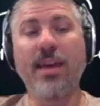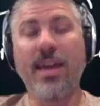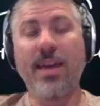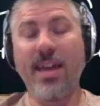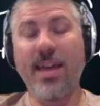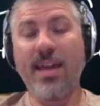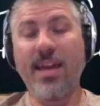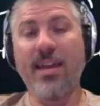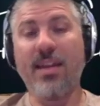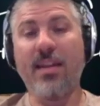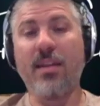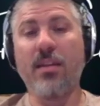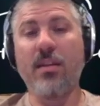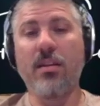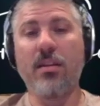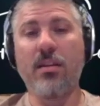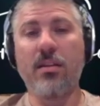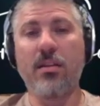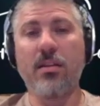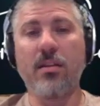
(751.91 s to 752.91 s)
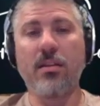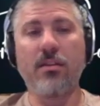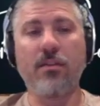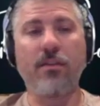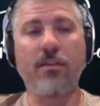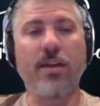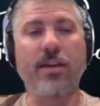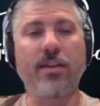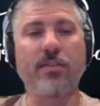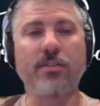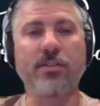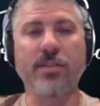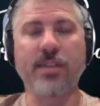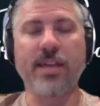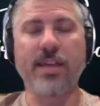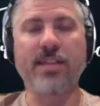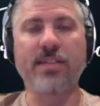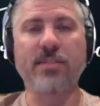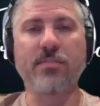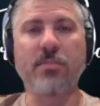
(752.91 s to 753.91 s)
in the finals
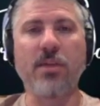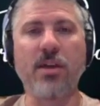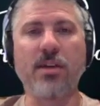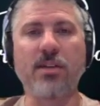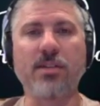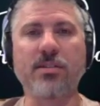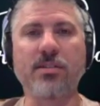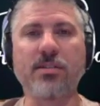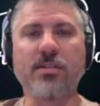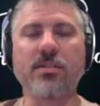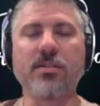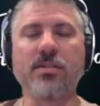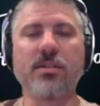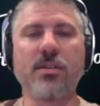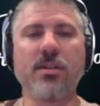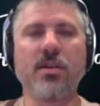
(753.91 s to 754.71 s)
against Boston.